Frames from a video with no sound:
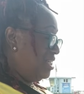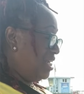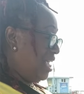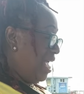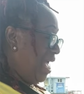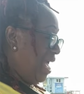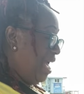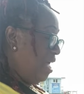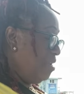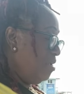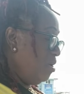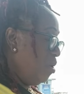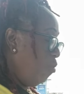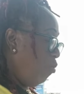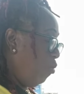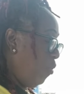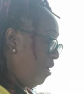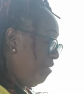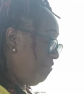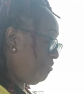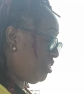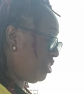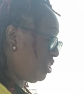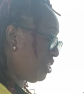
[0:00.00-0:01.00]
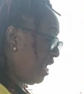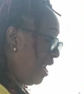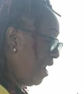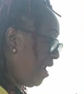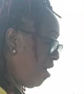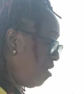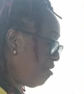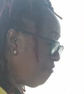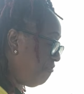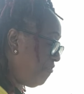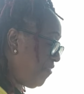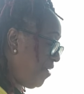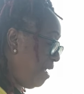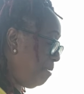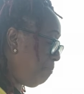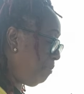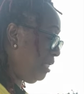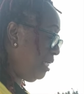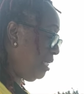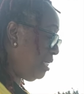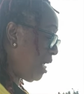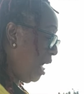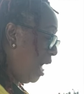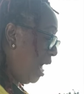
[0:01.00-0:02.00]
chat. We've shared
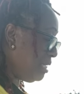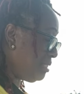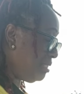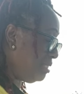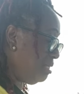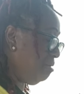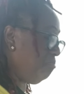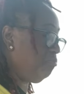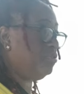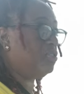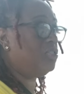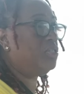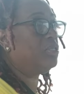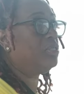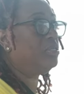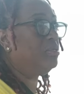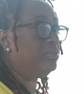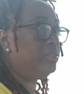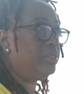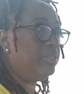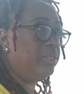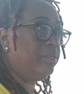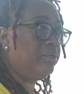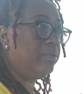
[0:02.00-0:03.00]
family gossip. Sure, big